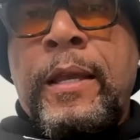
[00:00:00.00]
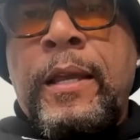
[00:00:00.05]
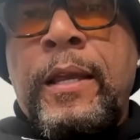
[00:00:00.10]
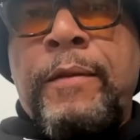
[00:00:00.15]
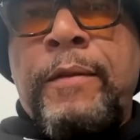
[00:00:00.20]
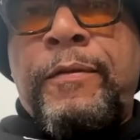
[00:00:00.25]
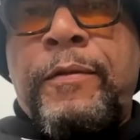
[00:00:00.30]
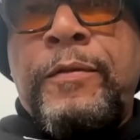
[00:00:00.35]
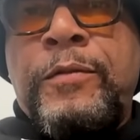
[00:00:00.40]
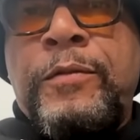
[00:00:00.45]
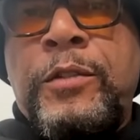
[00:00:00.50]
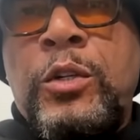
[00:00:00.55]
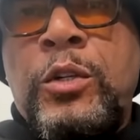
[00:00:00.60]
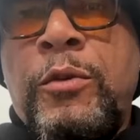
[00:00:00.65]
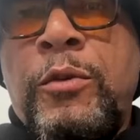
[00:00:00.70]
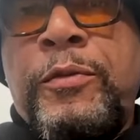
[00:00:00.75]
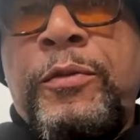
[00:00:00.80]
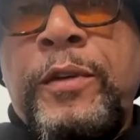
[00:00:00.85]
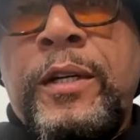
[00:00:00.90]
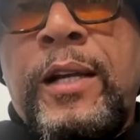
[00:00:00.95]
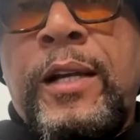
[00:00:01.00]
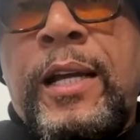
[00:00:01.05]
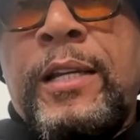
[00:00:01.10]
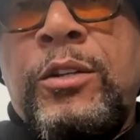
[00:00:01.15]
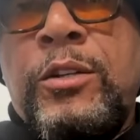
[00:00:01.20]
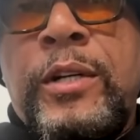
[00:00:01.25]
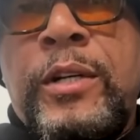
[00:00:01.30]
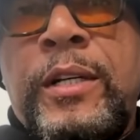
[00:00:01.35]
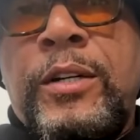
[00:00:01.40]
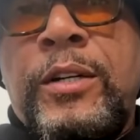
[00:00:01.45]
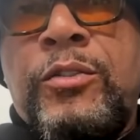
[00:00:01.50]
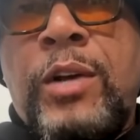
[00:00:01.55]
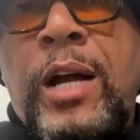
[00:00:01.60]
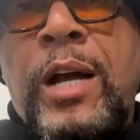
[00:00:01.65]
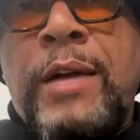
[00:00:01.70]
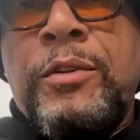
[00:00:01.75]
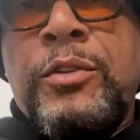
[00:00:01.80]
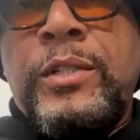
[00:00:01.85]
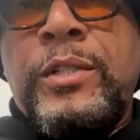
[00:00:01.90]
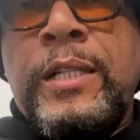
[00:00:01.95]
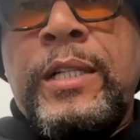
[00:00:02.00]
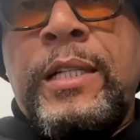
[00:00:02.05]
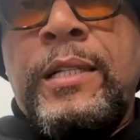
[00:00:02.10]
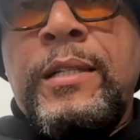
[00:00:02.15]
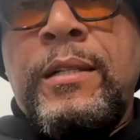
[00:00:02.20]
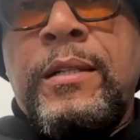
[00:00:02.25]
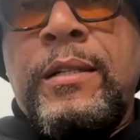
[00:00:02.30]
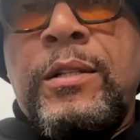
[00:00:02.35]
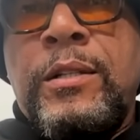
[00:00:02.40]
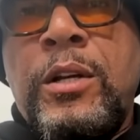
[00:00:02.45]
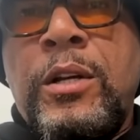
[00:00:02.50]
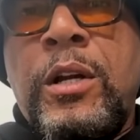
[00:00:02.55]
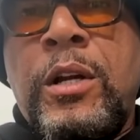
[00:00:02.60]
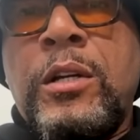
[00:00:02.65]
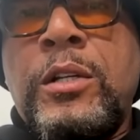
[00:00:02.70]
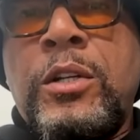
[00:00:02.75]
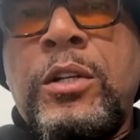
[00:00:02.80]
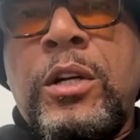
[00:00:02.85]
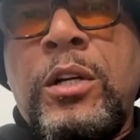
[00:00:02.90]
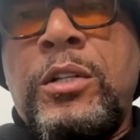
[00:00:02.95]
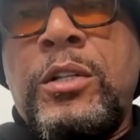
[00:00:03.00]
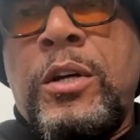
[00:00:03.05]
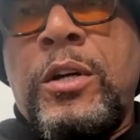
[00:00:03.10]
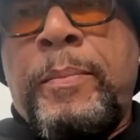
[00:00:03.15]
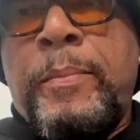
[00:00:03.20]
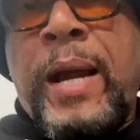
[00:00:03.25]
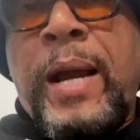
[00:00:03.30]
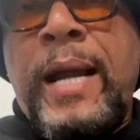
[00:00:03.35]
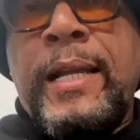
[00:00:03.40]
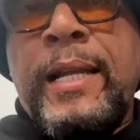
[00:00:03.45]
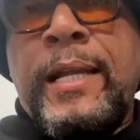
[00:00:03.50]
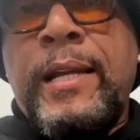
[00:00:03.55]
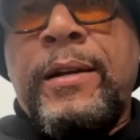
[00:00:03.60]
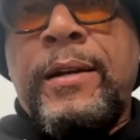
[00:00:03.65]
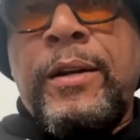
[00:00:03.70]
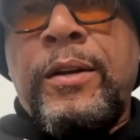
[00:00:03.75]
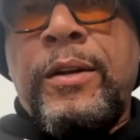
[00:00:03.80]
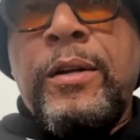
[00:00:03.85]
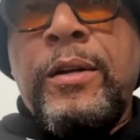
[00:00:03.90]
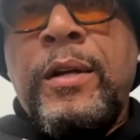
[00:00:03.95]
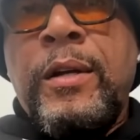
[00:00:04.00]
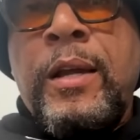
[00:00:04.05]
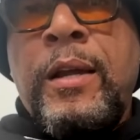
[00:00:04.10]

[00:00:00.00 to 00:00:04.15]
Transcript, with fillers: if you don't feel like you're in the driver's seat, you're a panic hitter,